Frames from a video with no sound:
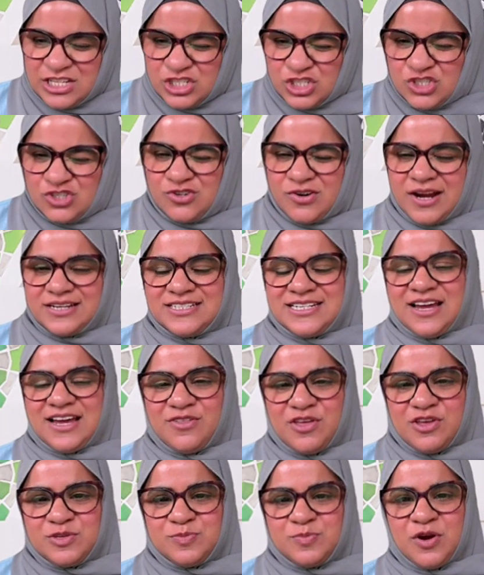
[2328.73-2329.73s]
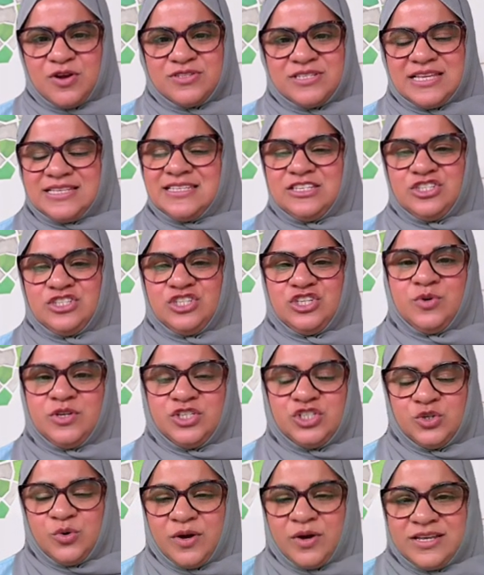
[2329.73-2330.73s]
find ways to do
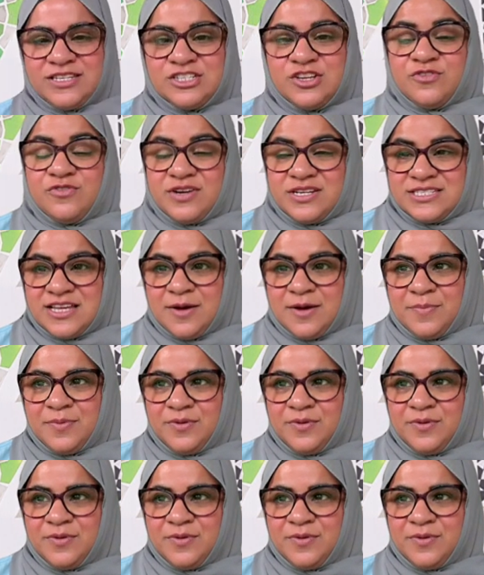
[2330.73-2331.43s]
what you enjoy